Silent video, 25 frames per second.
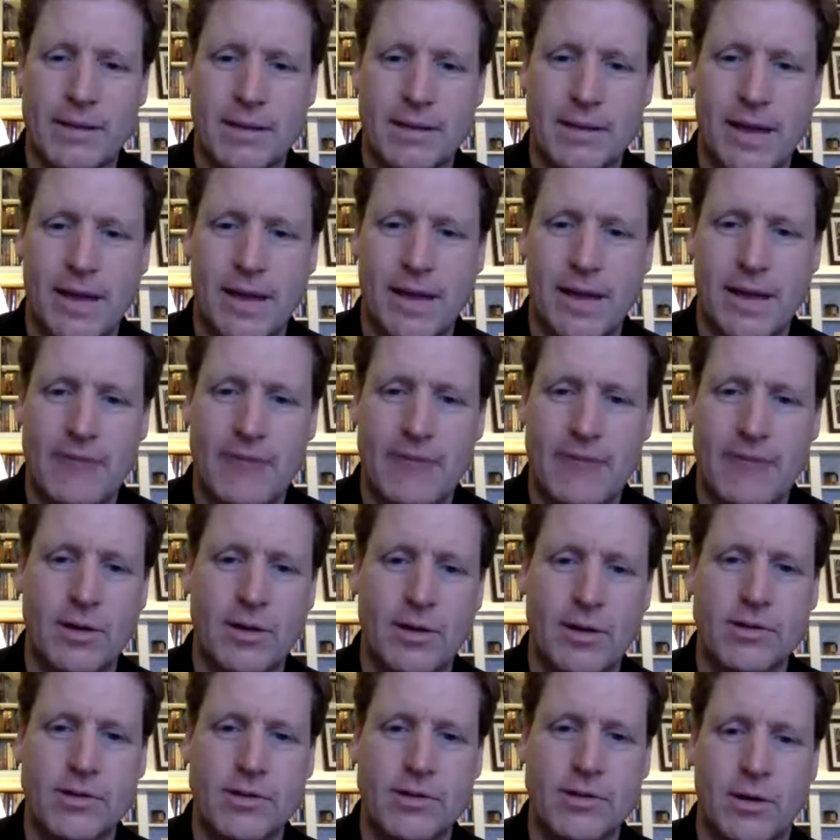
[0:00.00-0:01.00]
in the
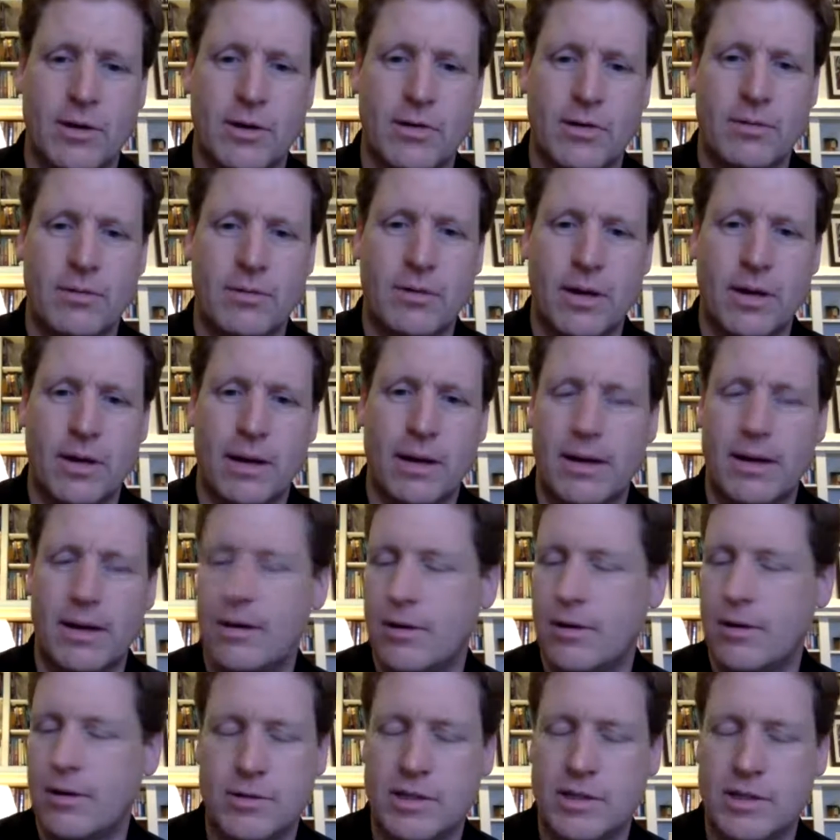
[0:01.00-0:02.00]
afternoon. So, you
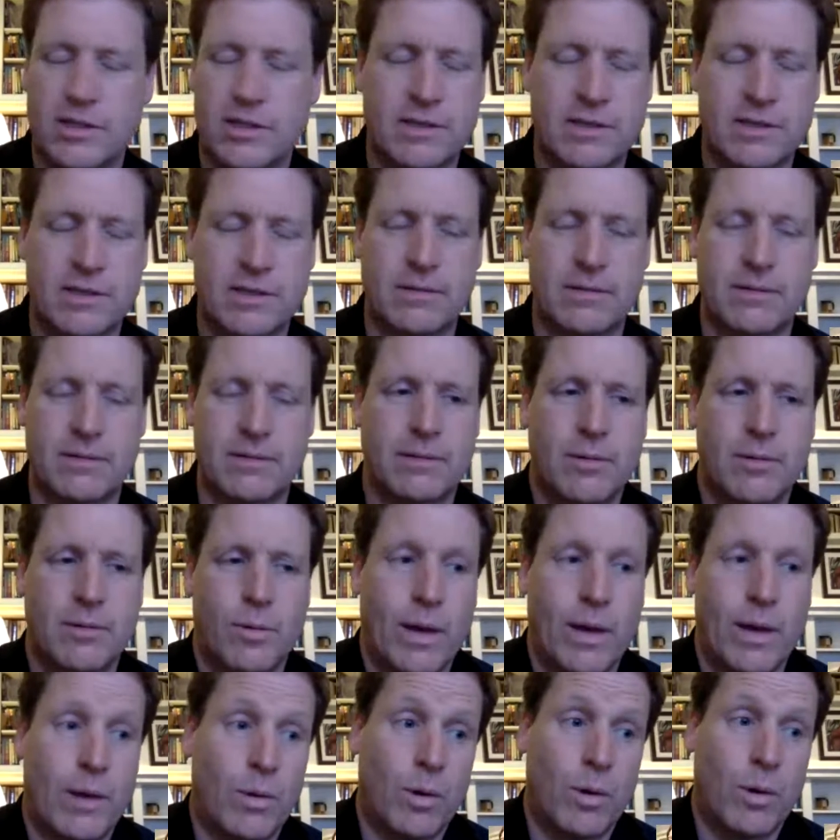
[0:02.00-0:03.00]
know, just the
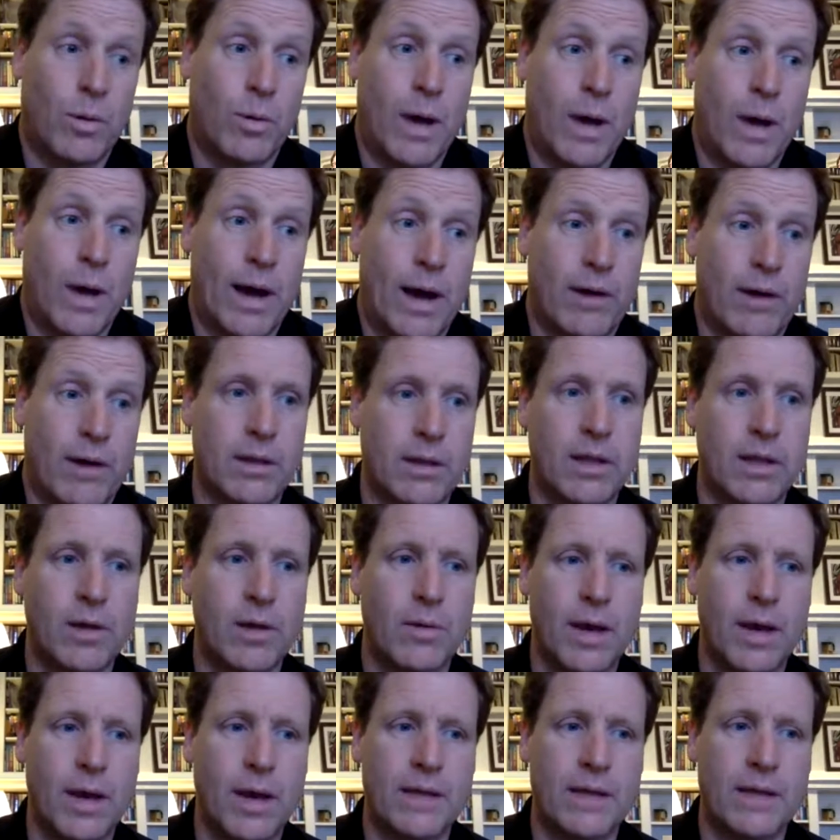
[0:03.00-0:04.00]
way we're wired in the
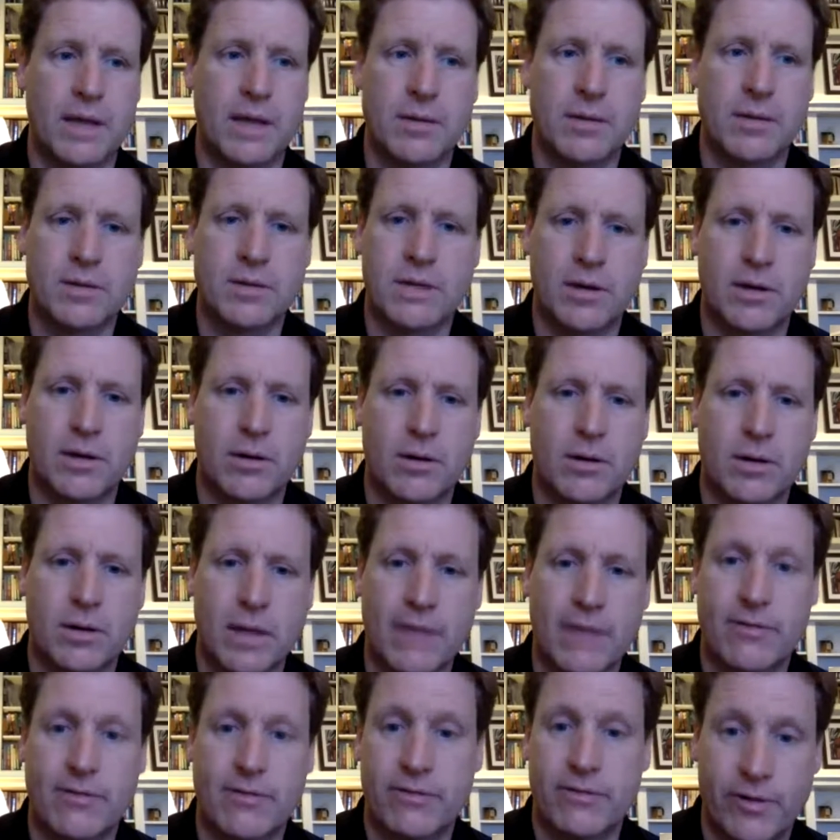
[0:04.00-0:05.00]
U.S., I was there at
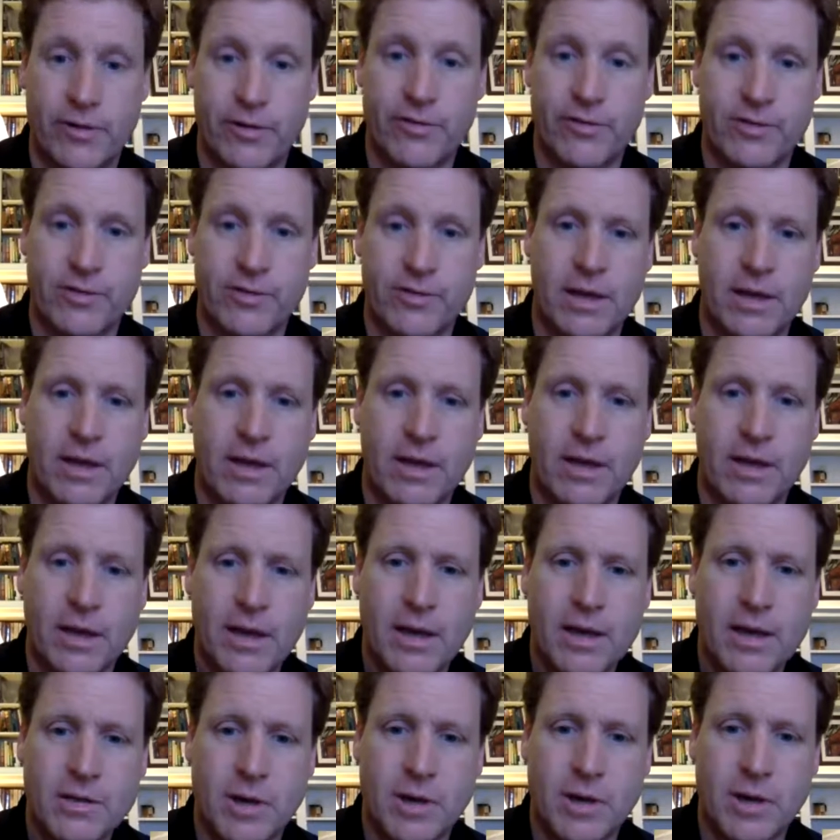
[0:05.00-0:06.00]
11:50,
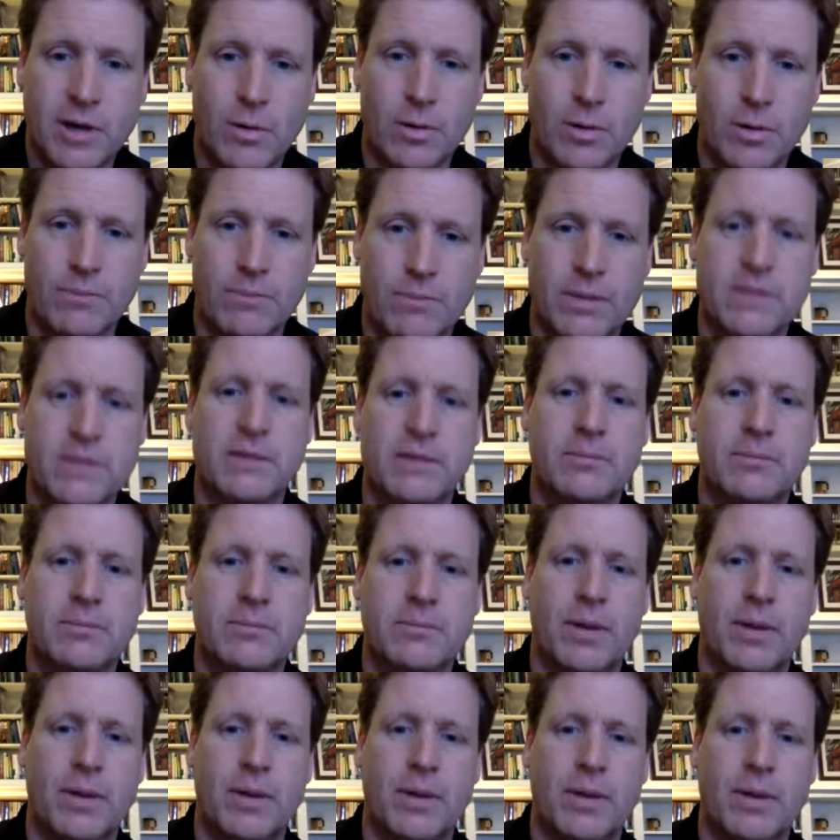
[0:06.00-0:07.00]
so I wouldn't miss the
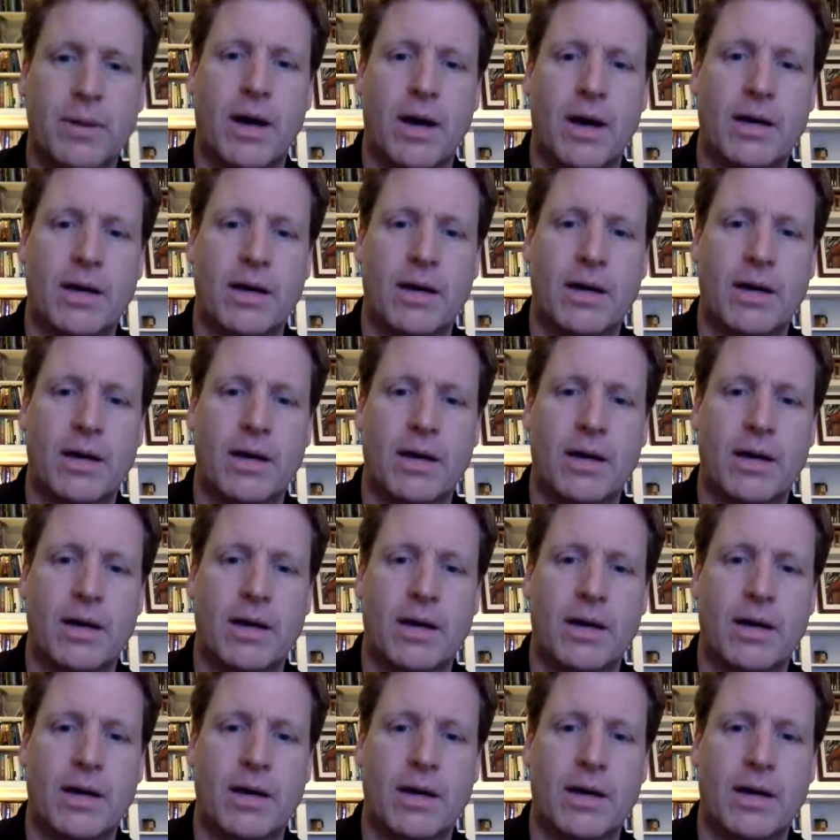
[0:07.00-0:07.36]
bus.